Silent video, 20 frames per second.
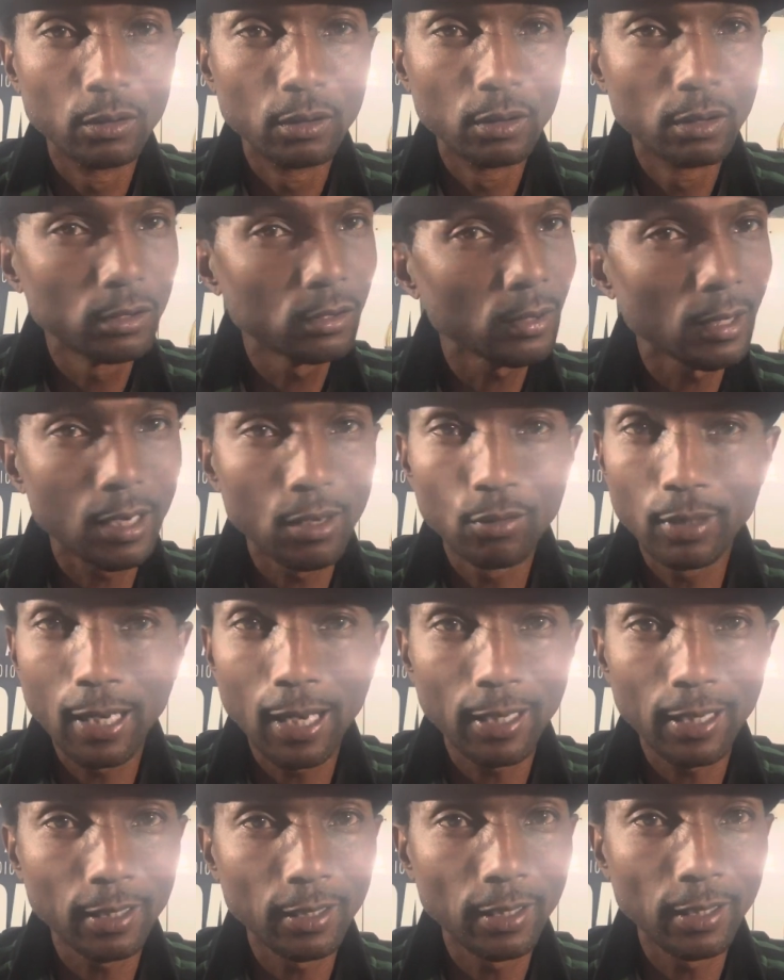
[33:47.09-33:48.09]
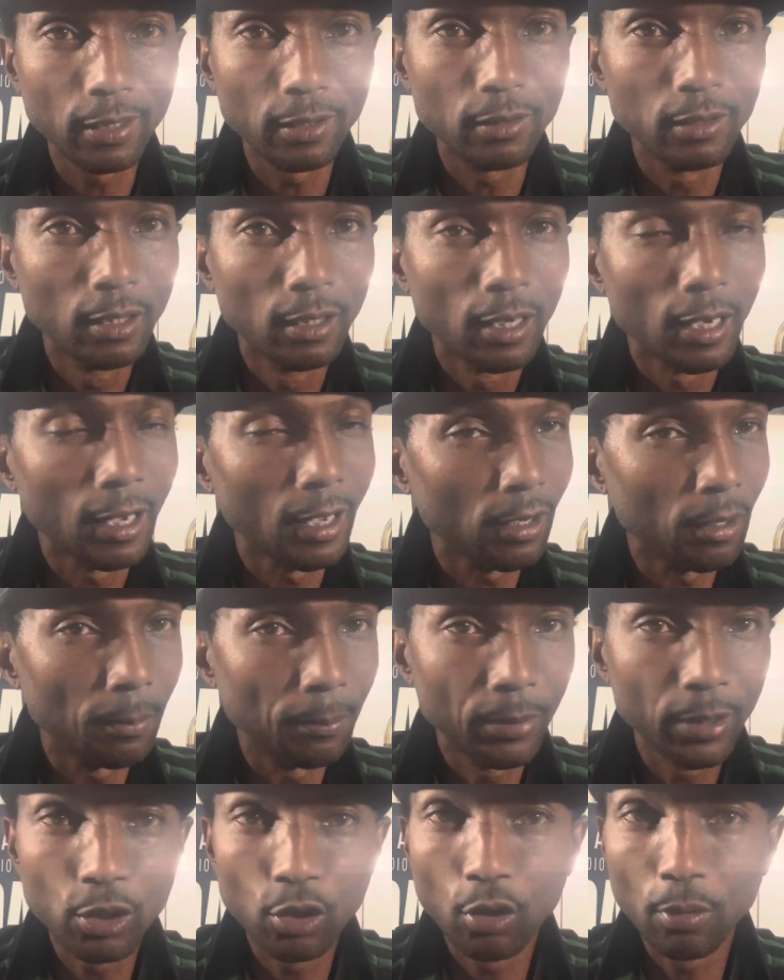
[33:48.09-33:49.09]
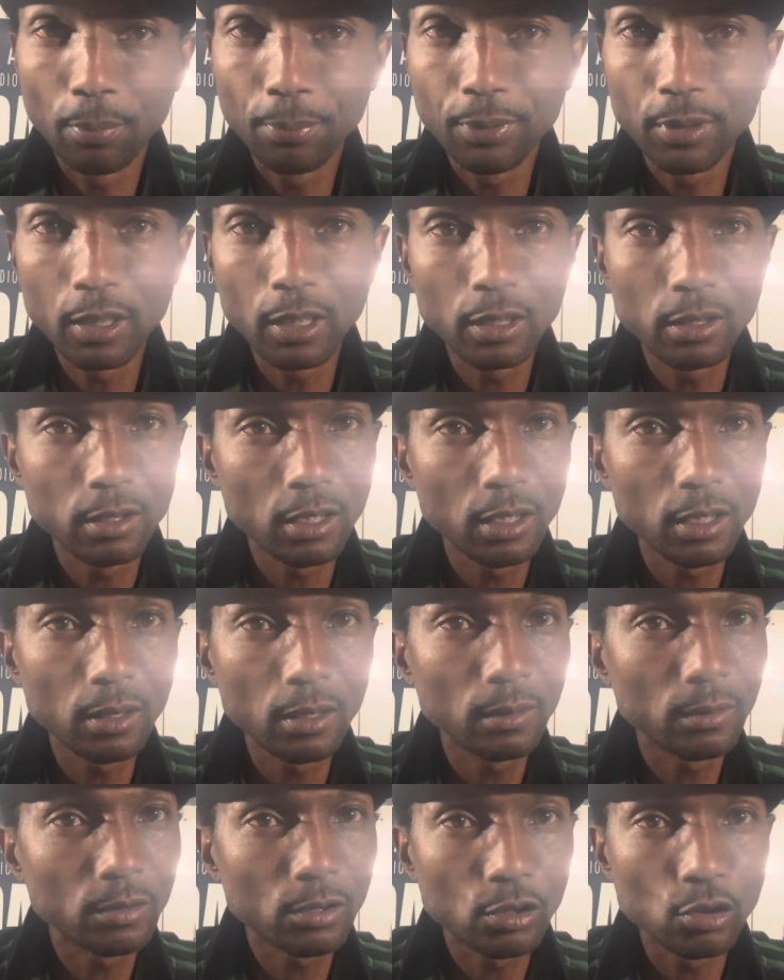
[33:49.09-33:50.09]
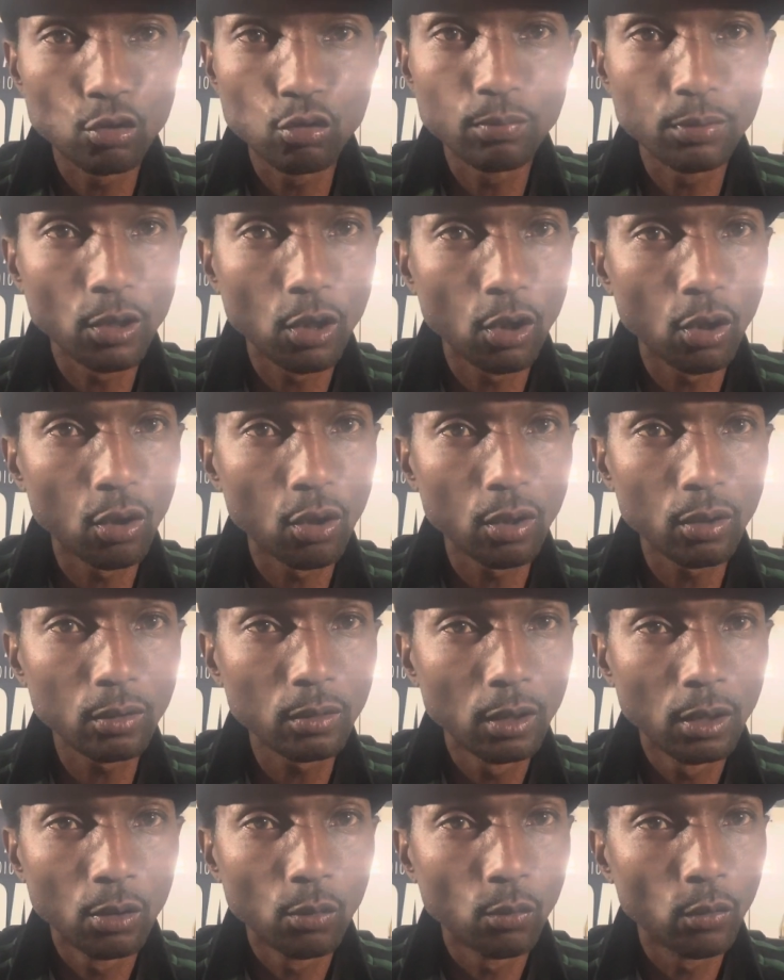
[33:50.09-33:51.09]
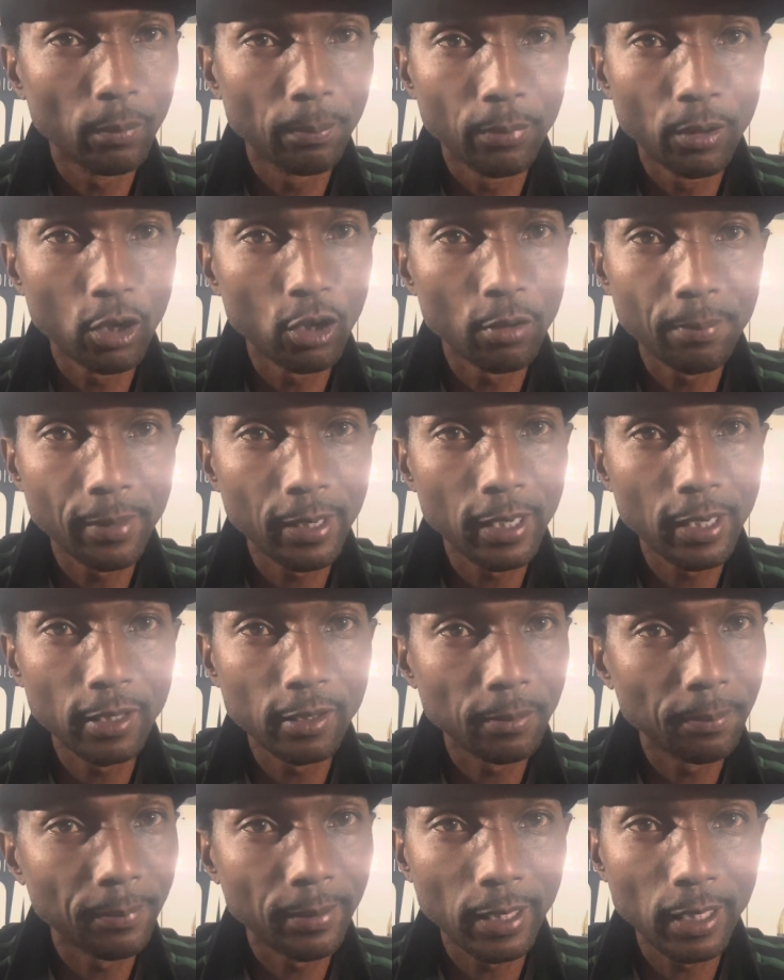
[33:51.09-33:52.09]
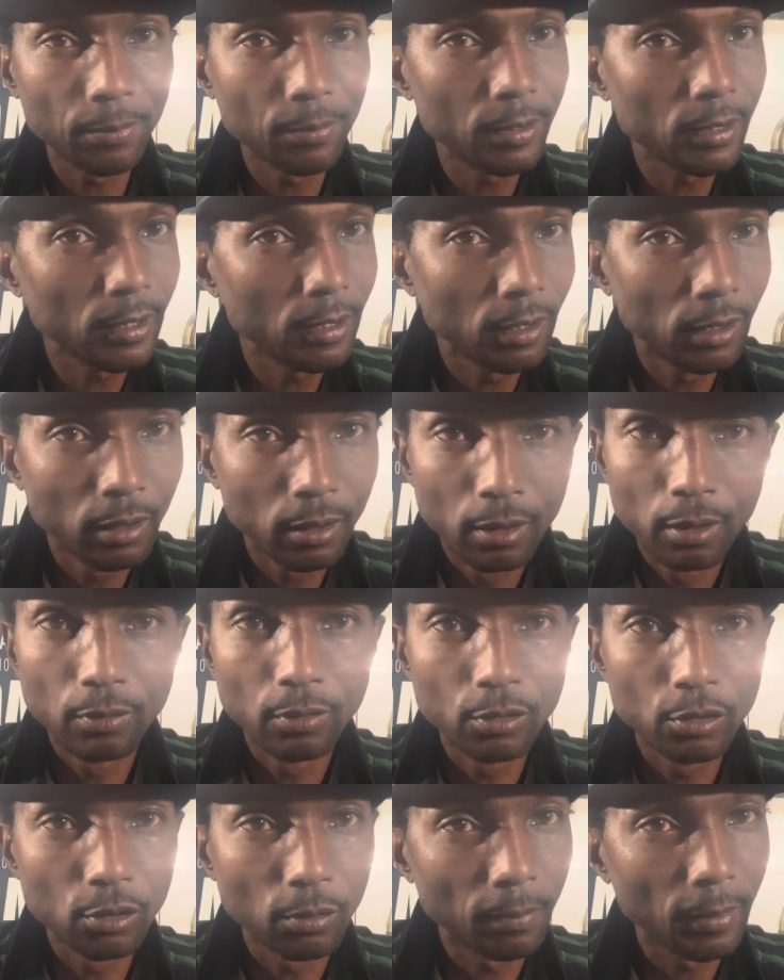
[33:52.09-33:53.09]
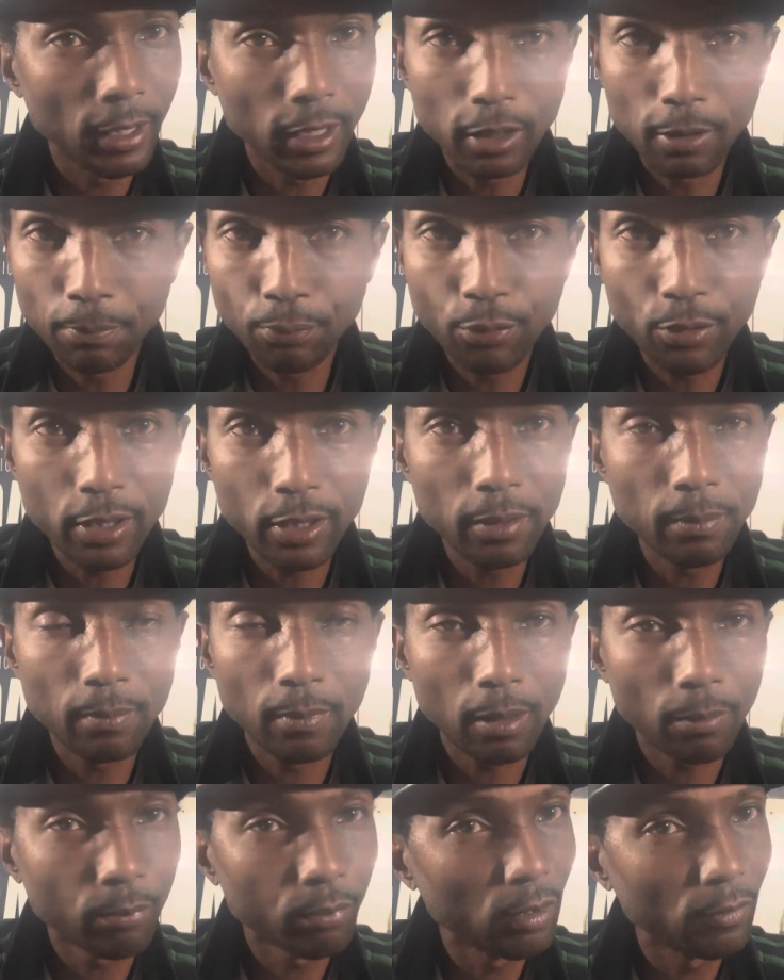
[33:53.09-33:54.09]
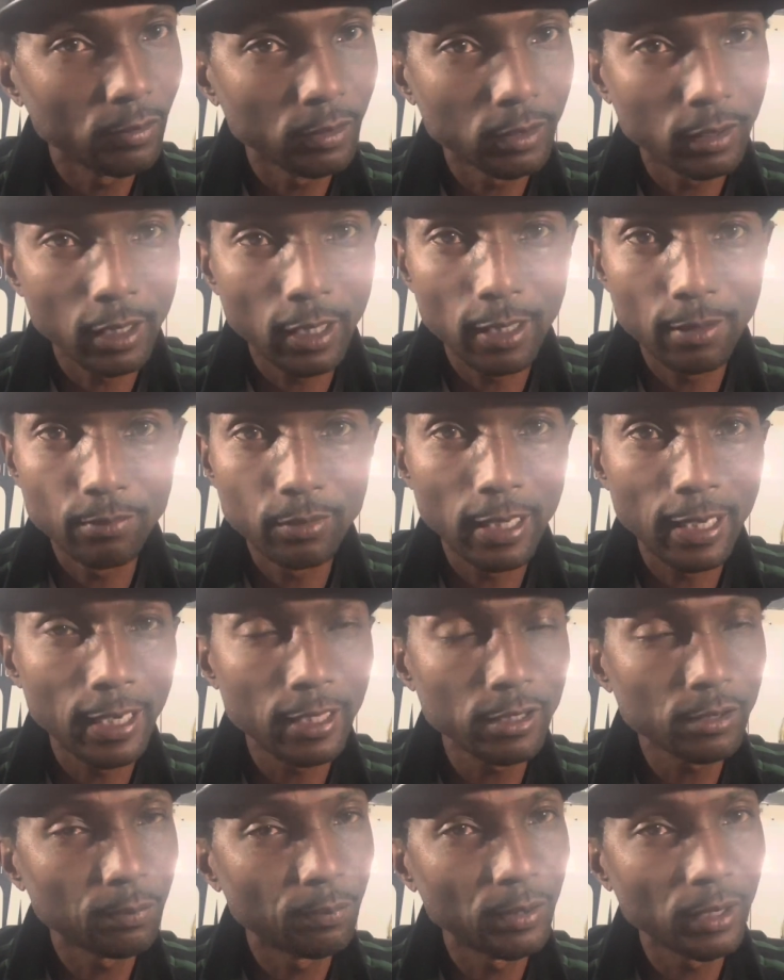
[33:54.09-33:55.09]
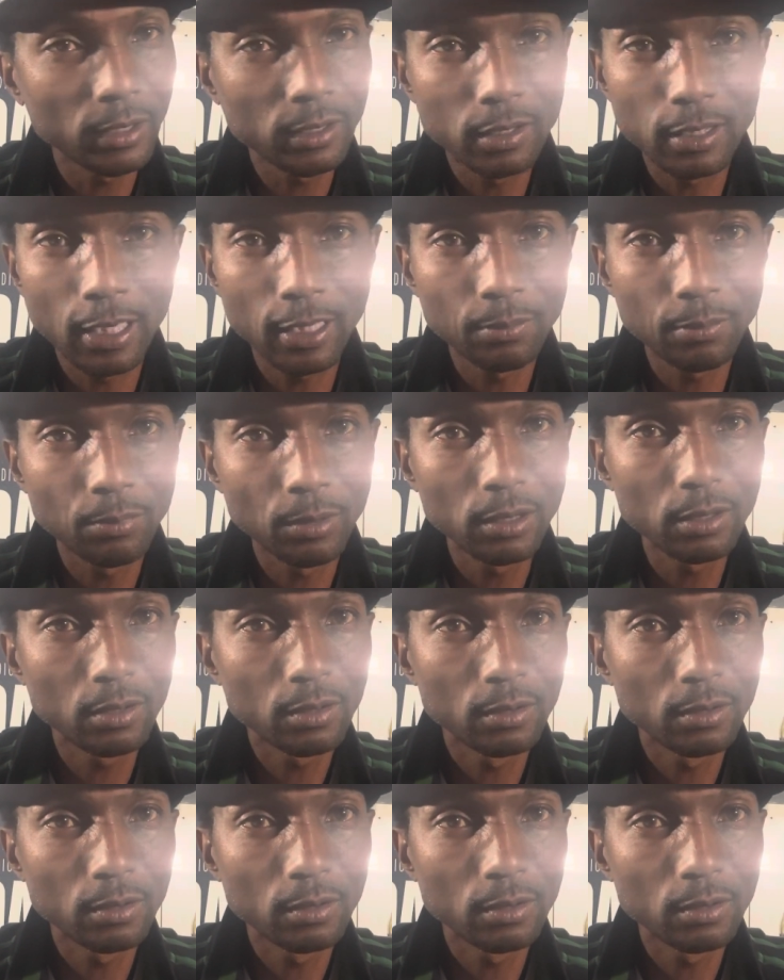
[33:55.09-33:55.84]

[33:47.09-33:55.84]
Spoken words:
So I don't gotta hate. I done been on BET, Snoop Dogg with Birdman the Baby, Jermaine Dupri, my brother Dame Dash, big segment.